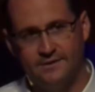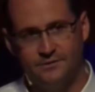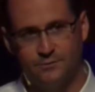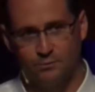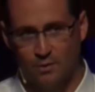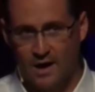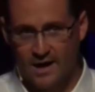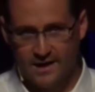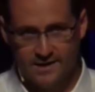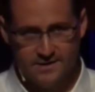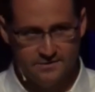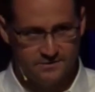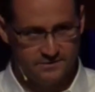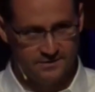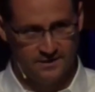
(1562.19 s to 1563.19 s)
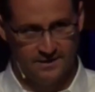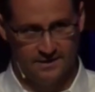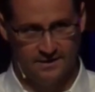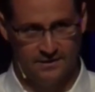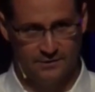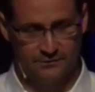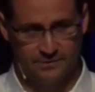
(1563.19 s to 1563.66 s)
to rise
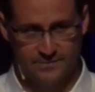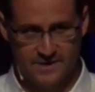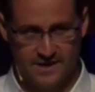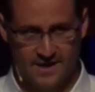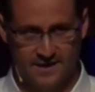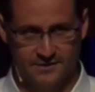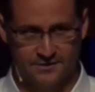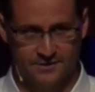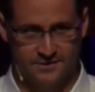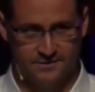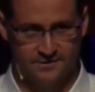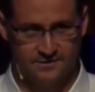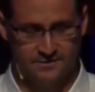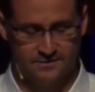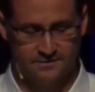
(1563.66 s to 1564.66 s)
from the ashes.